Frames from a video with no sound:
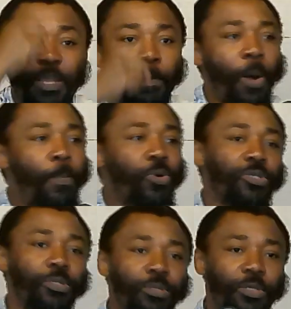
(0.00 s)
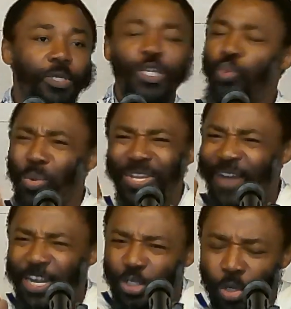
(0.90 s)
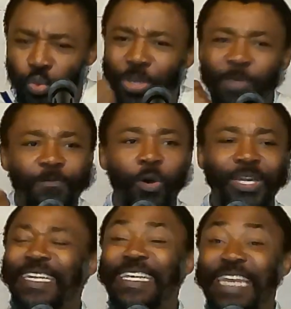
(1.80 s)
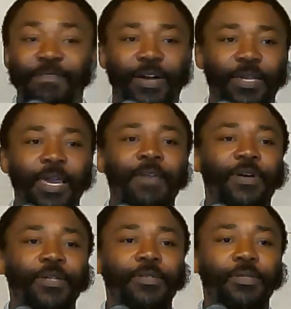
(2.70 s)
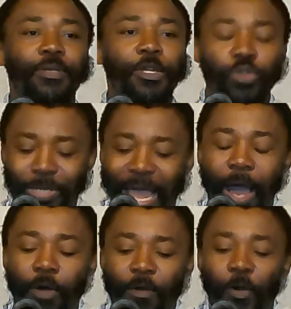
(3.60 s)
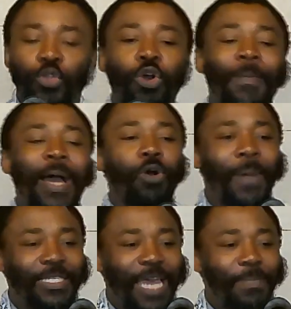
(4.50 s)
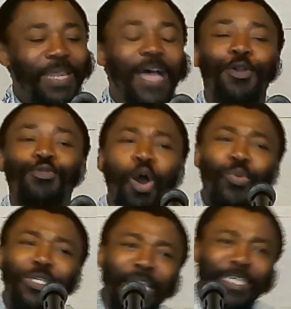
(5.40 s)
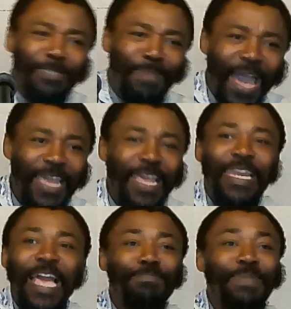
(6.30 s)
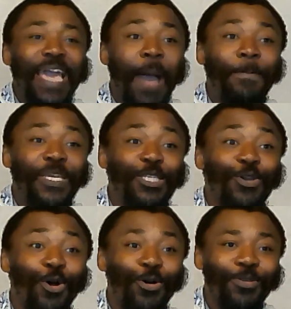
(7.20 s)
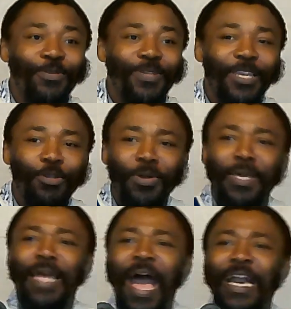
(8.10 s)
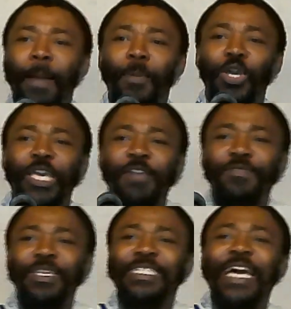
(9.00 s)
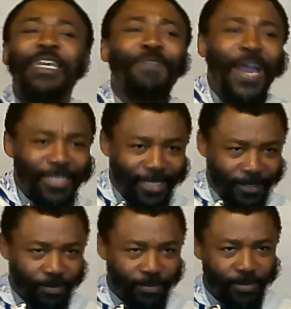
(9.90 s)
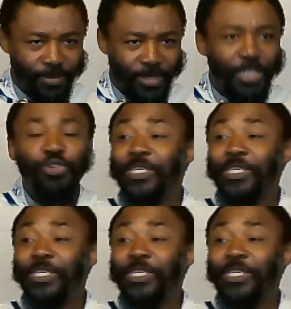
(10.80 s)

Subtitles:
the purpose. His word will never return to him void. Never, ever. So now, for you to come and tell me that God will change his mind, let me appease God. You know, I can give the sacrifice. 3